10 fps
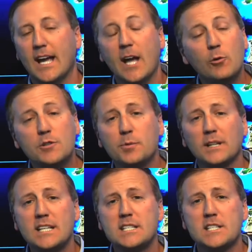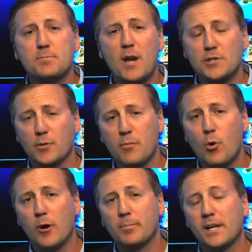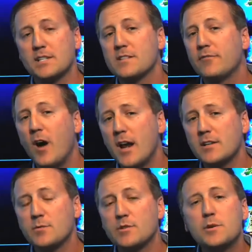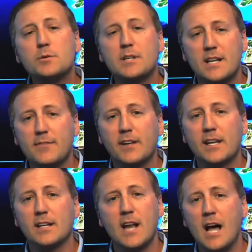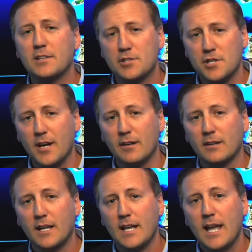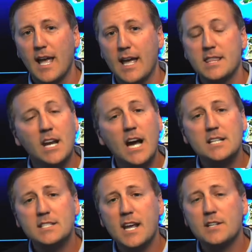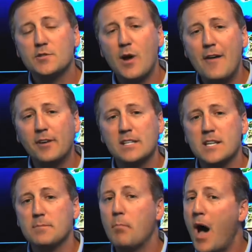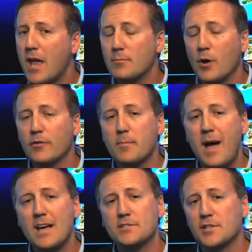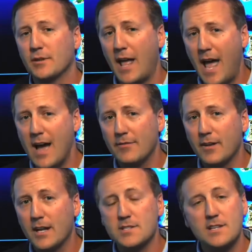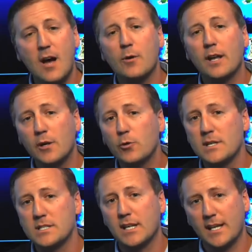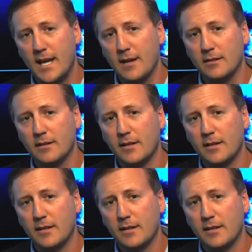INRIX released this special report because the findings were too significant not to share. In the United States, traffic has hit bottom over the past year and a half and is now increasing again.